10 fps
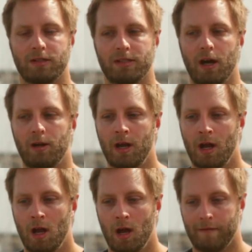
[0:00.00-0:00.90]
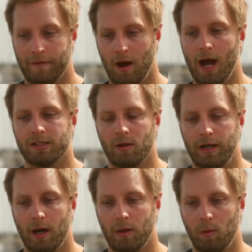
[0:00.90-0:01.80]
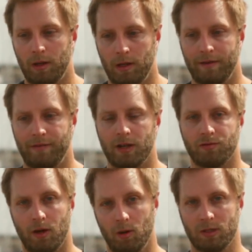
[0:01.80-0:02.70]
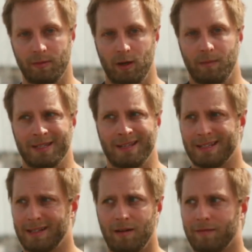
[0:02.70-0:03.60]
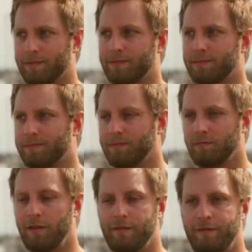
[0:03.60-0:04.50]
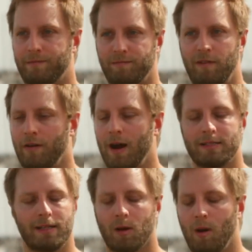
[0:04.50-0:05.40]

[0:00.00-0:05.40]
So for us, I know that when I first wrote Automate Your Business, now revised it